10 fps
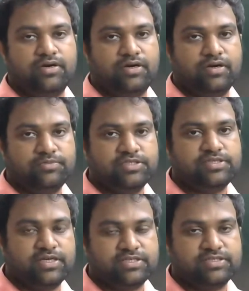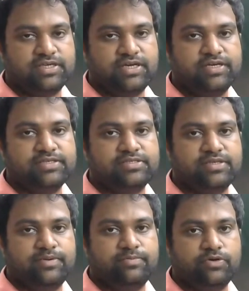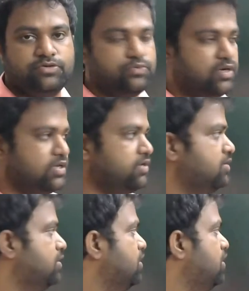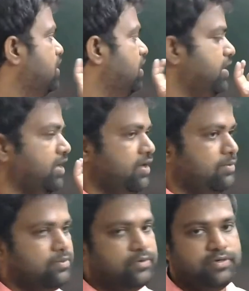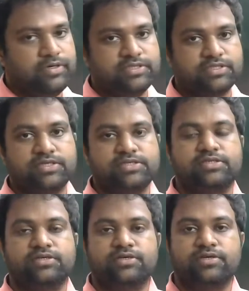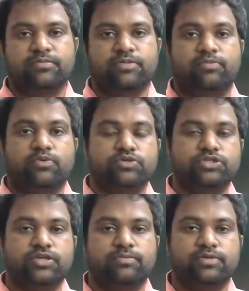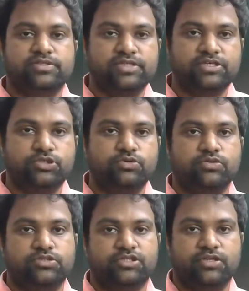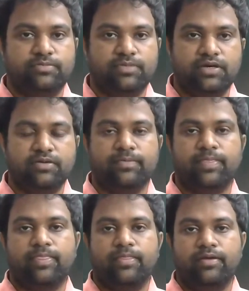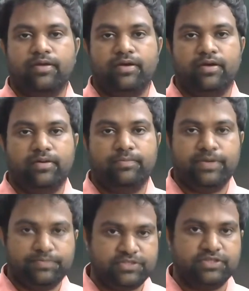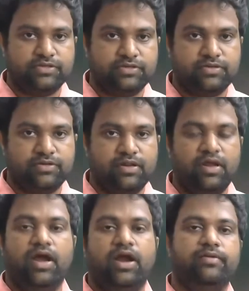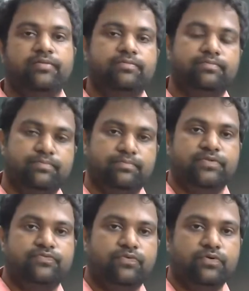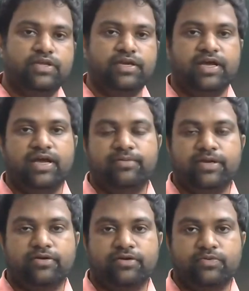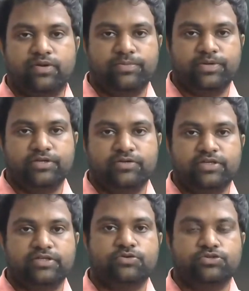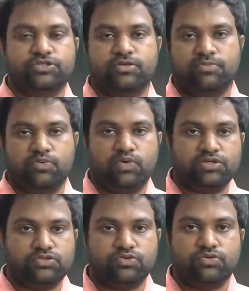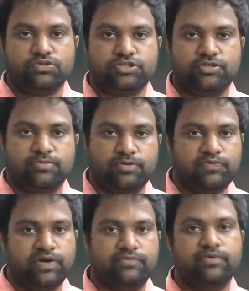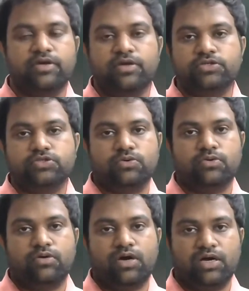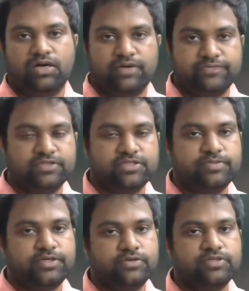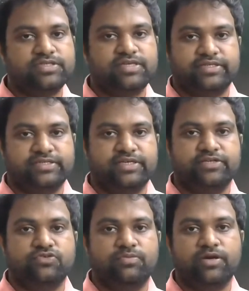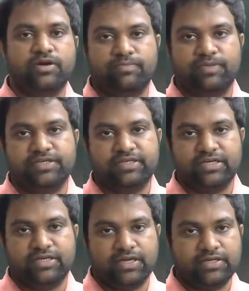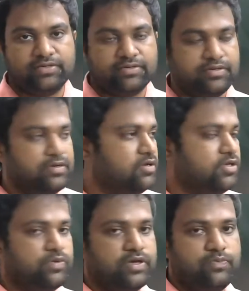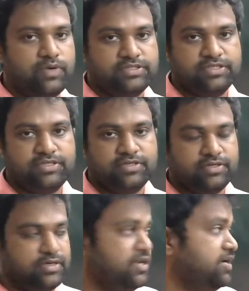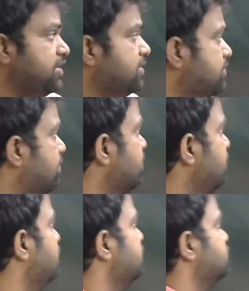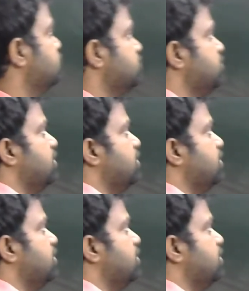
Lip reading: of this exercise 7.1, I have discussed from question number 6 to question number 15, and before that I have recorded one video, that is question number 1 to question number 5. So after this video, this exercise will be completely done. You can watch it anytime. So